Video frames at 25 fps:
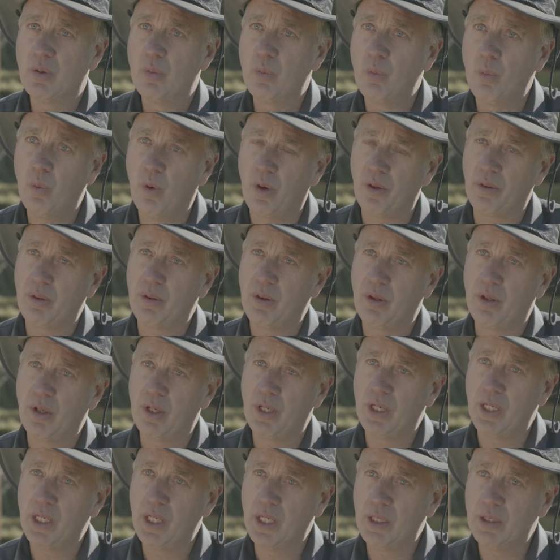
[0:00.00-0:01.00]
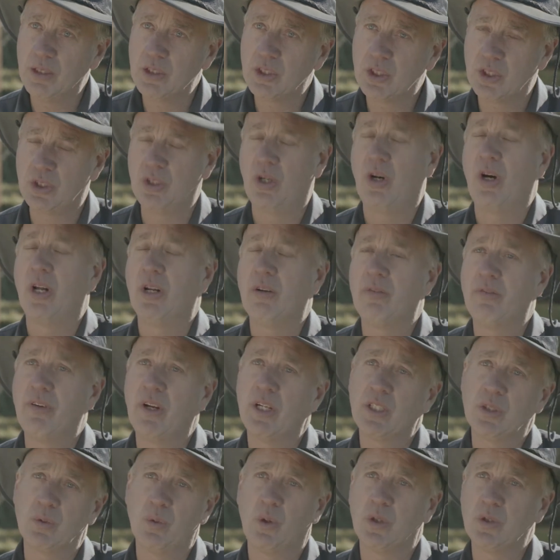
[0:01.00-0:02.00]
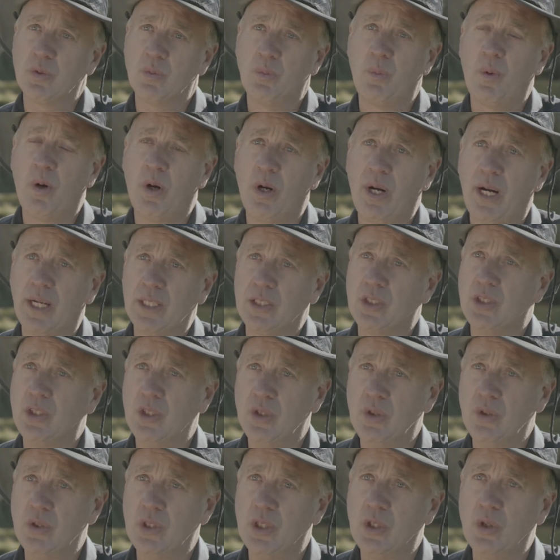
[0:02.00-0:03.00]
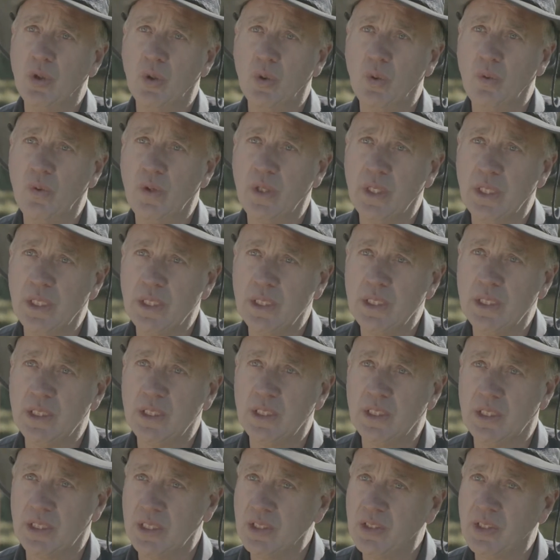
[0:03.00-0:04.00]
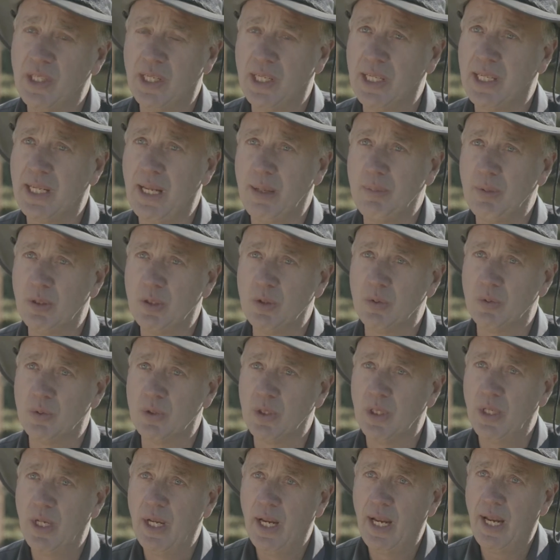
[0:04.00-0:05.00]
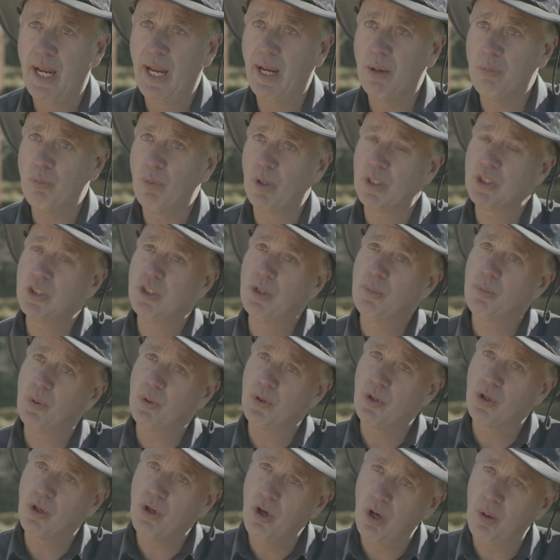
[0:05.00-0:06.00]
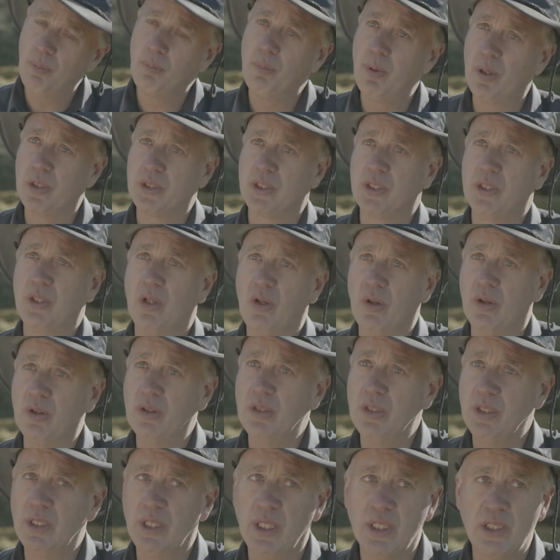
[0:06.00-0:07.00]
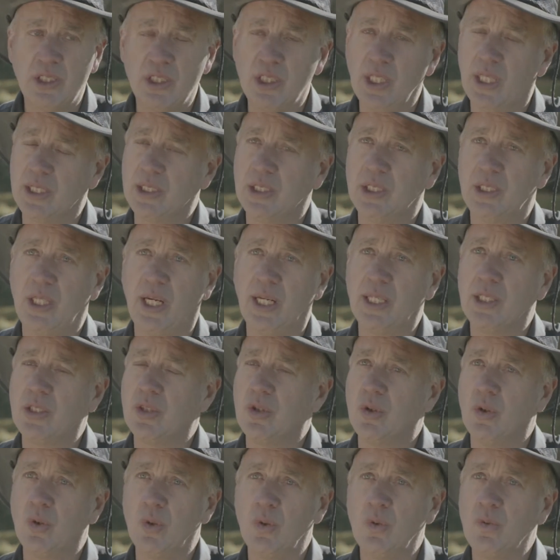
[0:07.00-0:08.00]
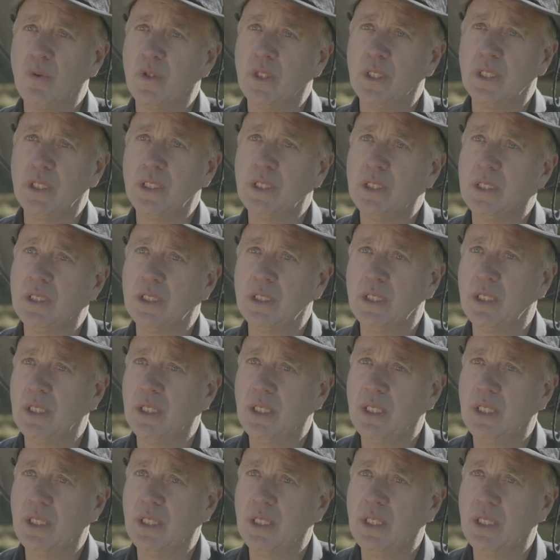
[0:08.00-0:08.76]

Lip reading: what the side effects was by us using all these synthetic chemicals. And once you put the compost on, it just takes all these